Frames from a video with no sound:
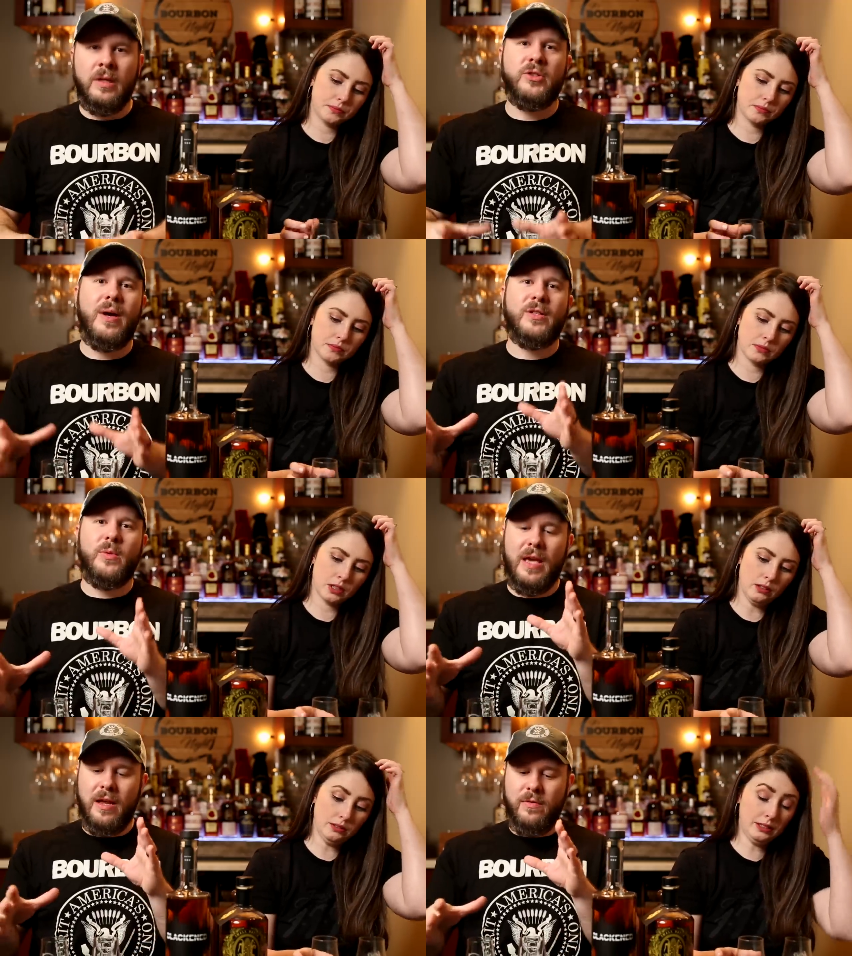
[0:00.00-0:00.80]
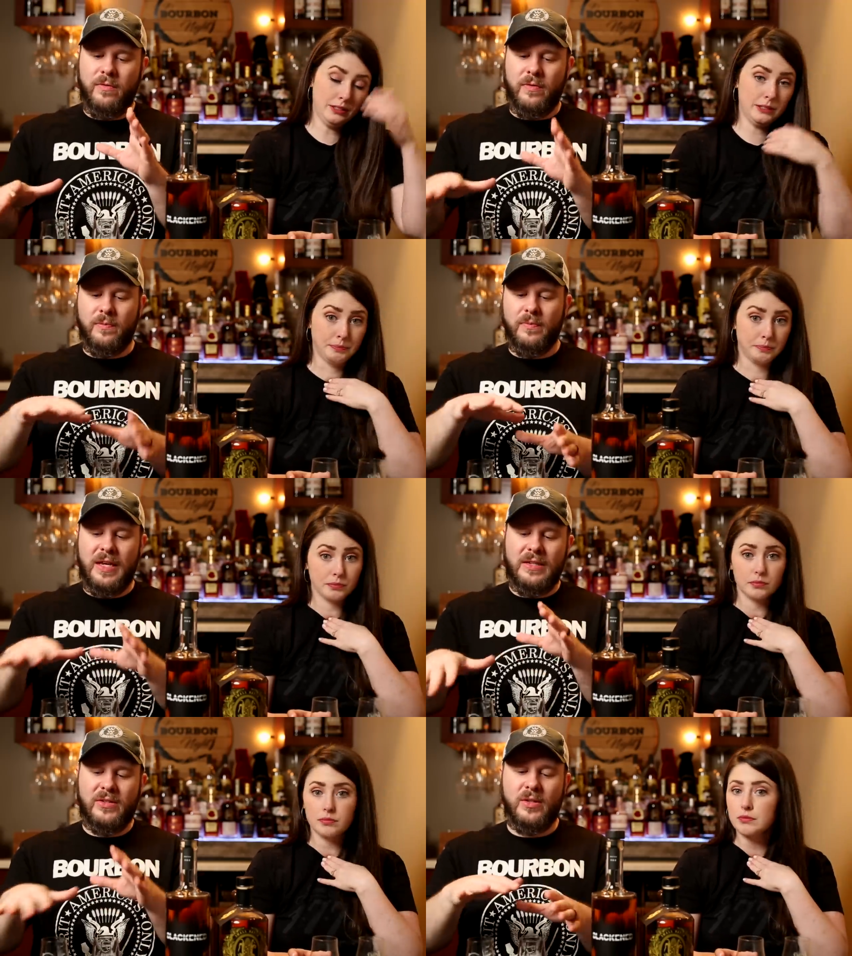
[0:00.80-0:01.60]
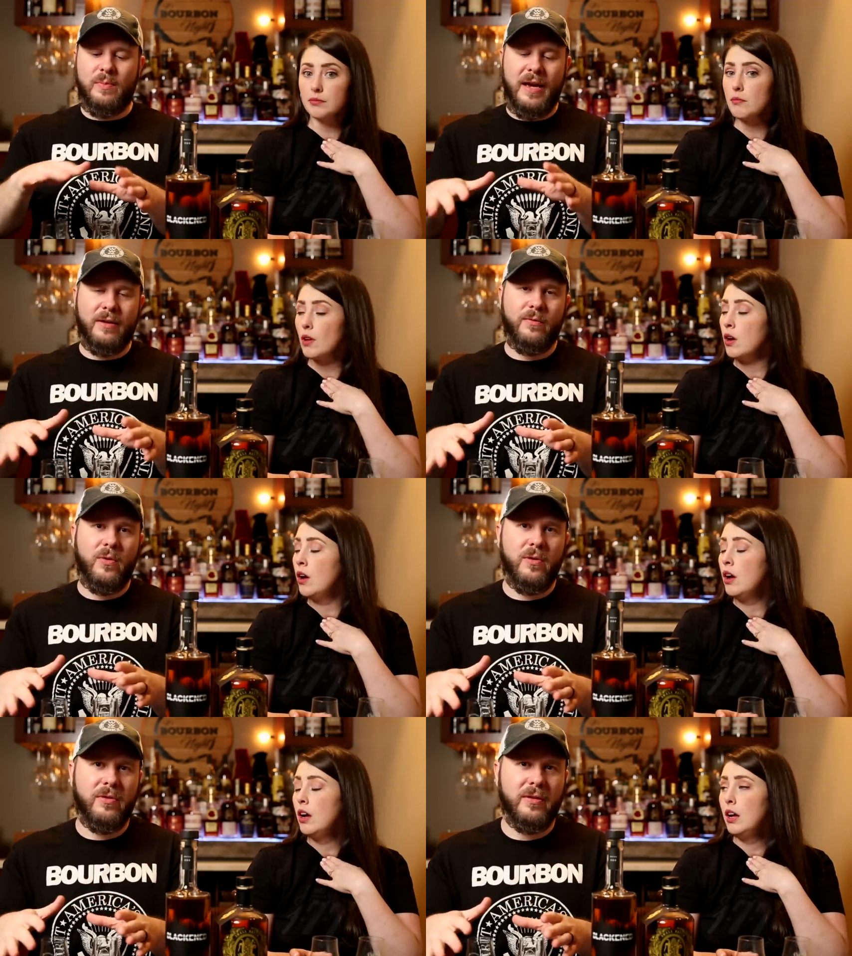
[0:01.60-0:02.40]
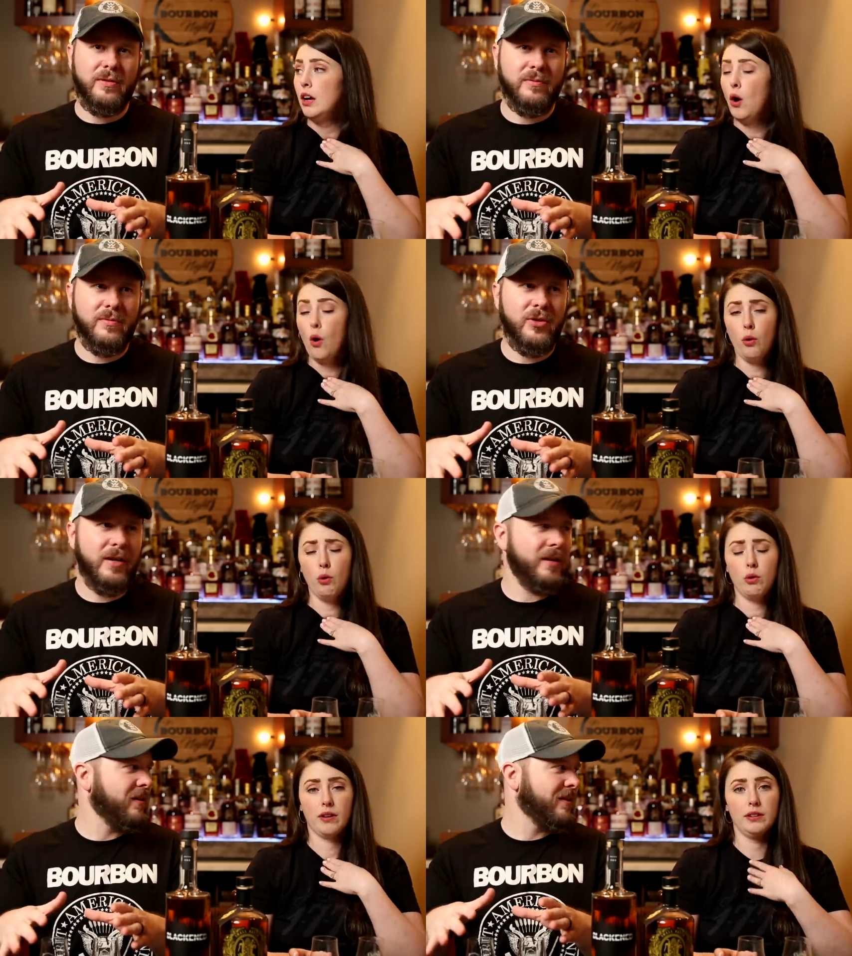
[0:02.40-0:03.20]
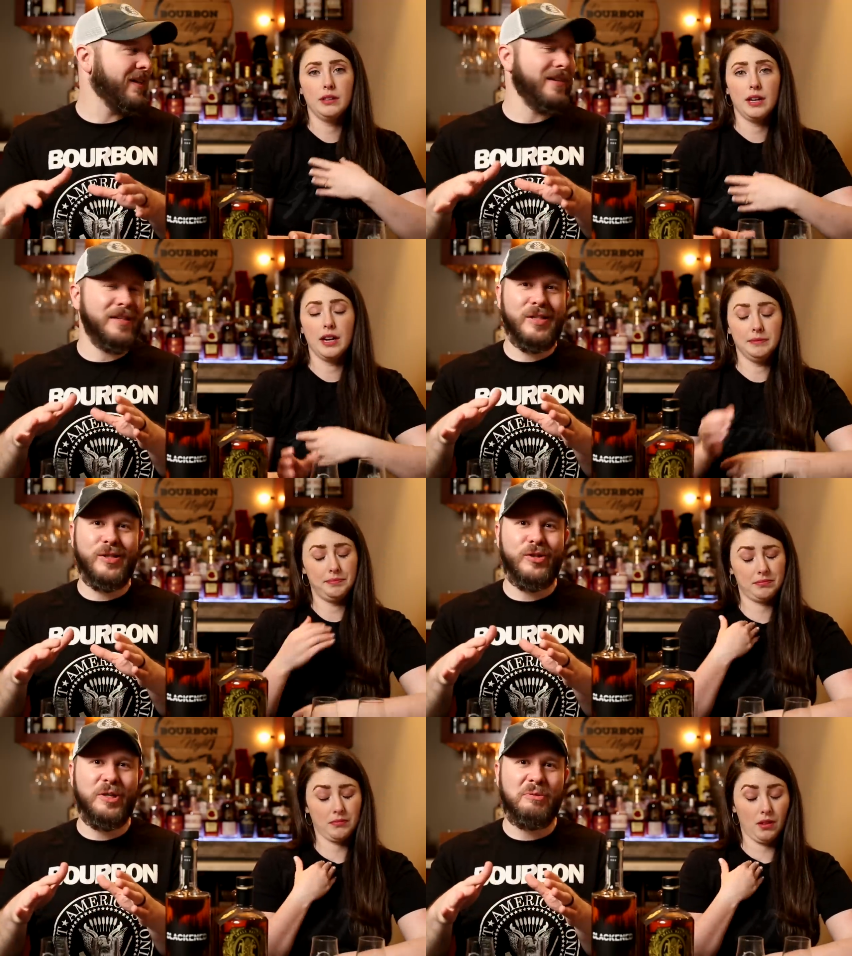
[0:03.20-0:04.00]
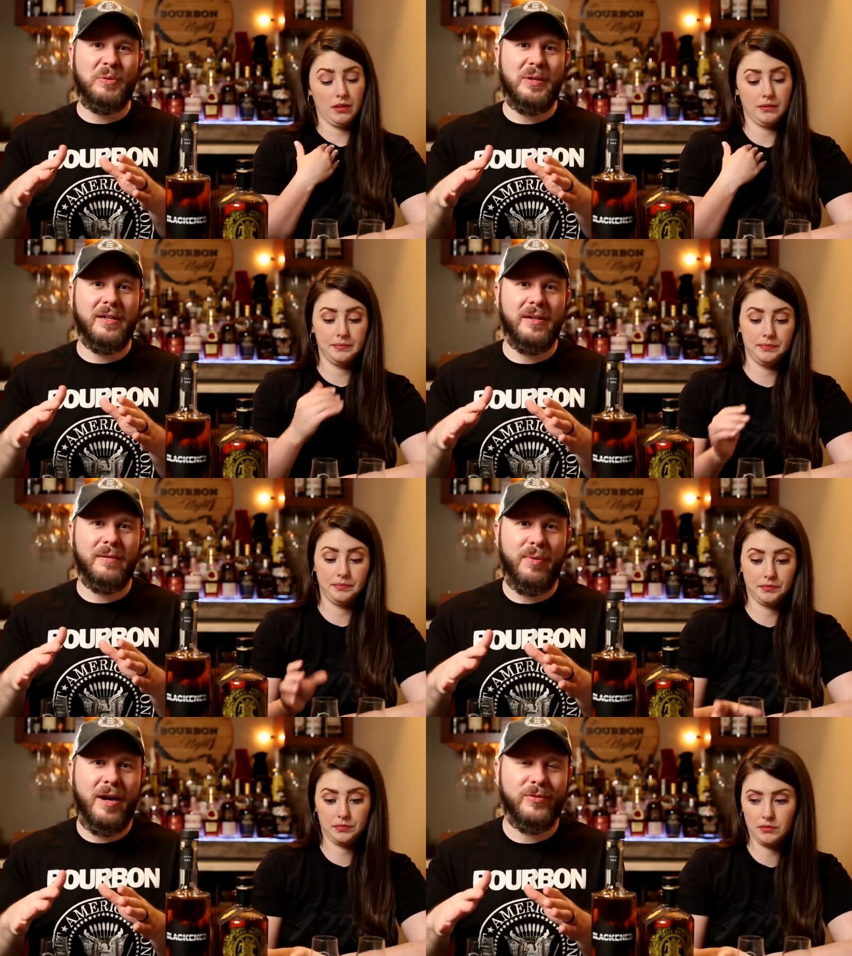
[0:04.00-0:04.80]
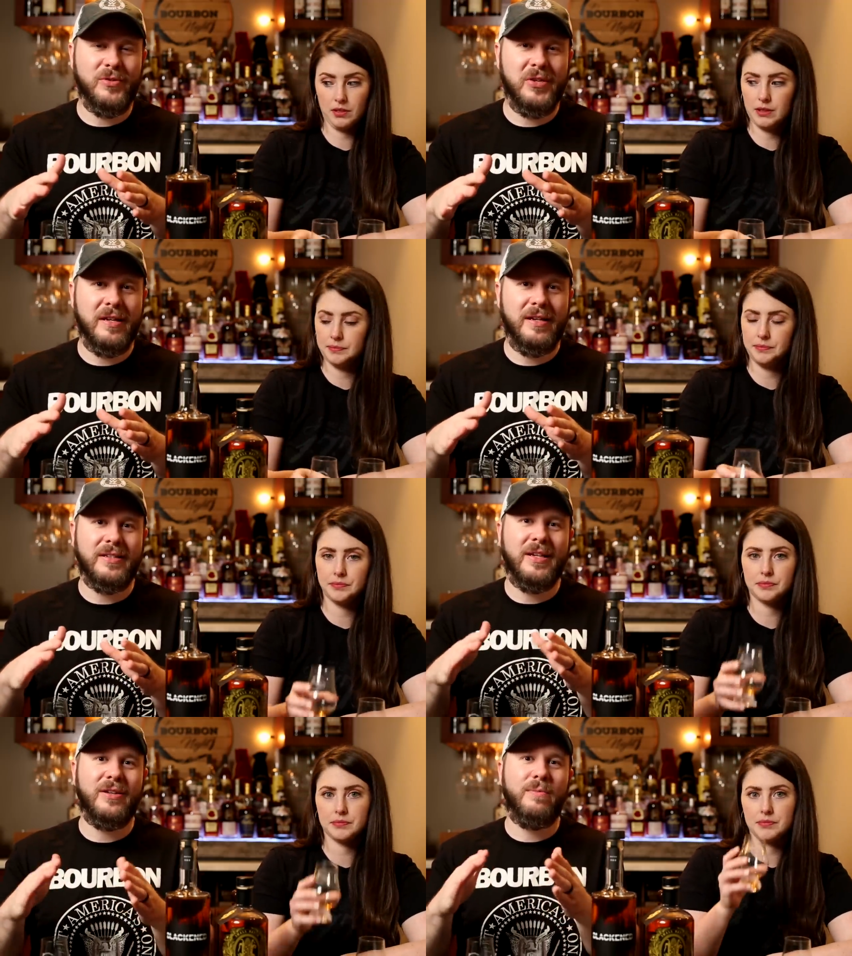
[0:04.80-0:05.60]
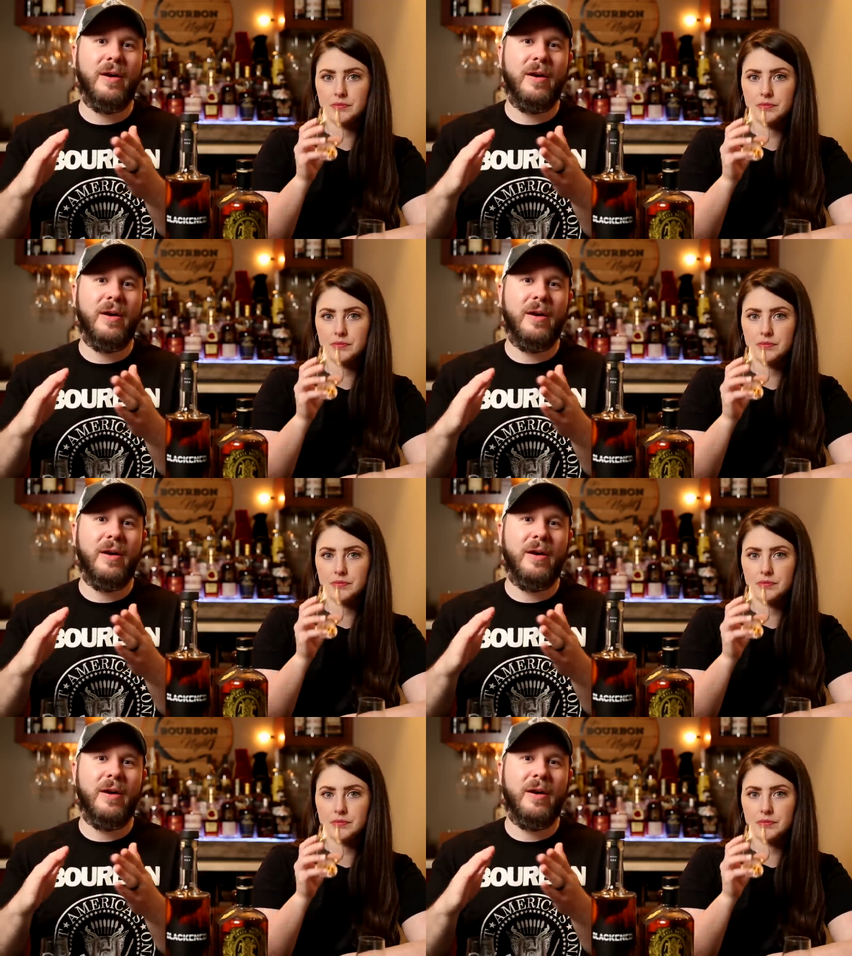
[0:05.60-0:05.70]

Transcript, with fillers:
Speaker 1: So as we kind of taste these back and forth and try to get a decision here, we want to pause for a second and tell you